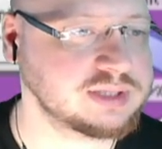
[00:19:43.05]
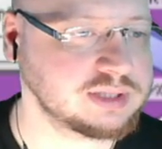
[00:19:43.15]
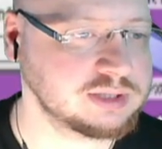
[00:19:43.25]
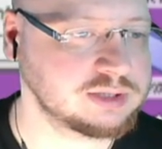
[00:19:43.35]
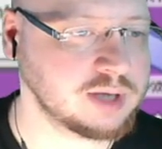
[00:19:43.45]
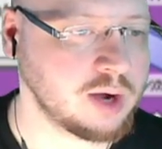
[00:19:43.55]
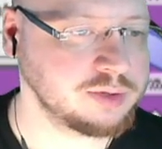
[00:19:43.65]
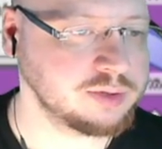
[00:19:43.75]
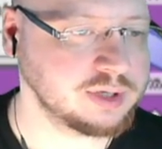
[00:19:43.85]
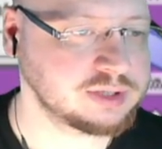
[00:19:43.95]
is how
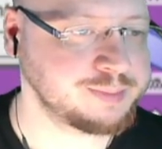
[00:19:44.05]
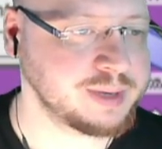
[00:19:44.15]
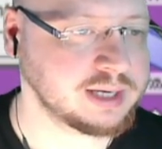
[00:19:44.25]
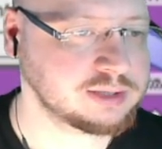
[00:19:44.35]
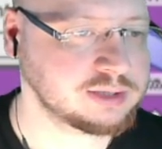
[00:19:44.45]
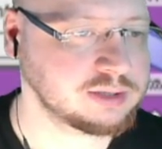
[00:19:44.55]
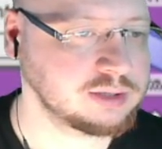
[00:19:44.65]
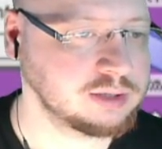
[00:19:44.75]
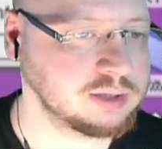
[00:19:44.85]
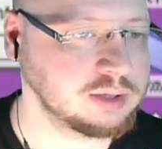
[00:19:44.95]
you expect
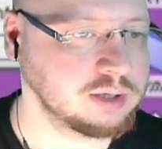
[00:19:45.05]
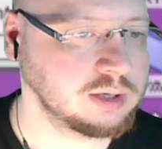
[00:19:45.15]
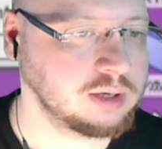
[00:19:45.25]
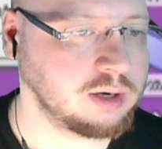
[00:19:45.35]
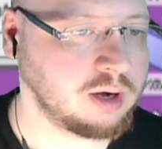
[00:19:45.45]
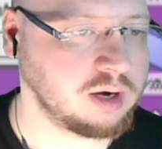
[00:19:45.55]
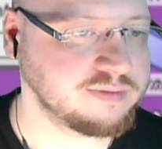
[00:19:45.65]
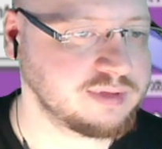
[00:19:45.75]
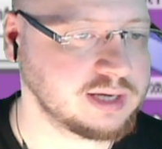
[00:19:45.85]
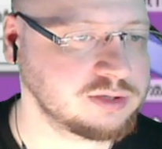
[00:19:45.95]
all
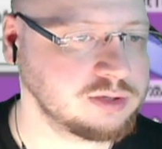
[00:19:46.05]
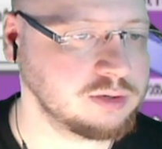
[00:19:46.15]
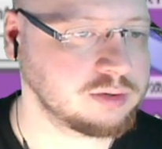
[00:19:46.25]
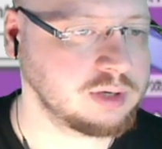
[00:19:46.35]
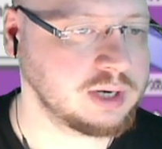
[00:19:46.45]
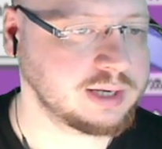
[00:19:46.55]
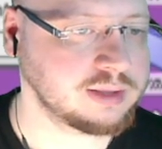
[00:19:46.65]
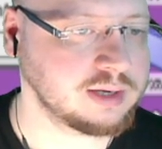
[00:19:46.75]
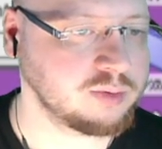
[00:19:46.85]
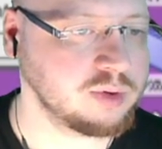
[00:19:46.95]
of that to look. Like,
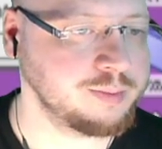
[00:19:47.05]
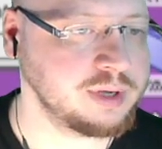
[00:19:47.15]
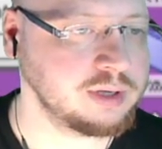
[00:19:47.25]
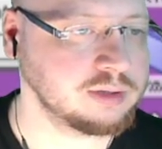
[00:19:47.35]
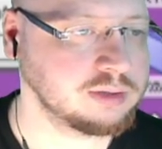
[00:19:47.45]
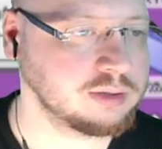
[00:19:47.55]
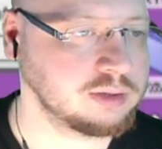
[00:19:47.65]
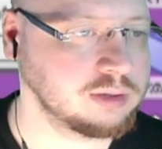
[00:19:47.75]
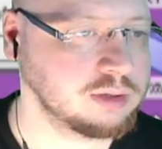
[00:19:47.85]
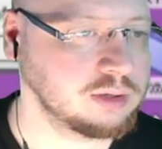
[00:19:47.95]
there will be
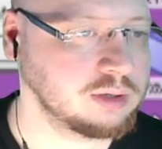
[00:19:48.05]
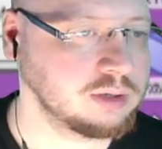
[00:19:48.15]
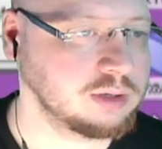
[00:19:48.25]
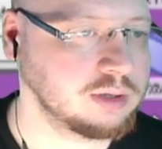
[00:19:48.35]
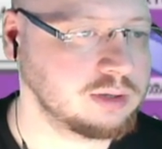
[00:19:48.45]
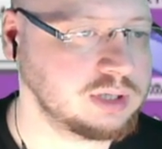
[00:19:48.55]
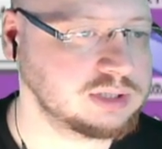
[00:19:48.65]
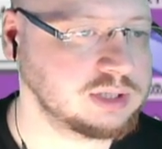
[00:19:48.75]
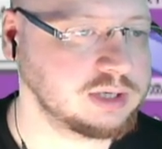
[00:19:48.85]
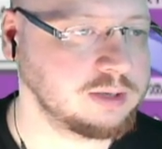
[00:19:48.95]

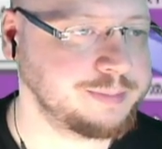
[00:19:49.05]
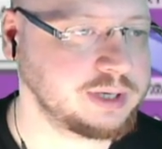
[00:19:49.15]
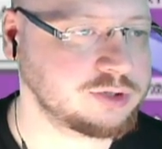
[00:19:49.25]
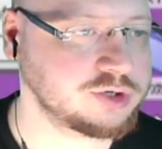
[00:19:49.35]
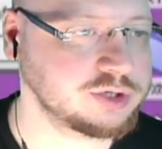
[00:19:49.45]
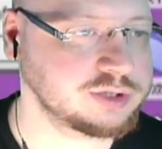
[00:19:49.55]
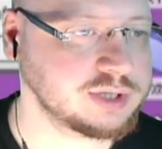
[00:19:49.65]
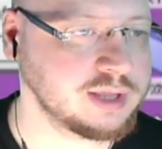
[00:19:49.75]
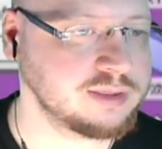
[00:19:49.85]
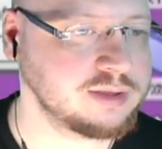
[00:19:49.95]
these little pictures,
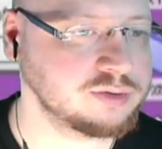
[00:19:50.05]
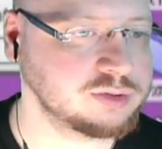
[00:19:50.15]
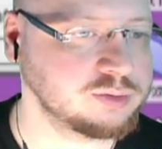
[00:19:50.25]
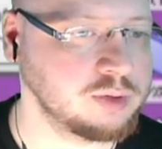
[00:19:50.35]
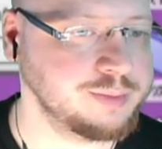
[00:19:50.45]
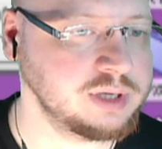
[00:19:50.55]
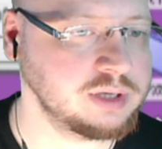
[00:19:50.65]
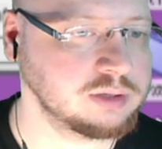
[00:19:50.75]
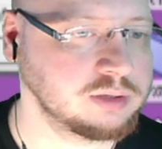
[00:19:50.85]
and those will be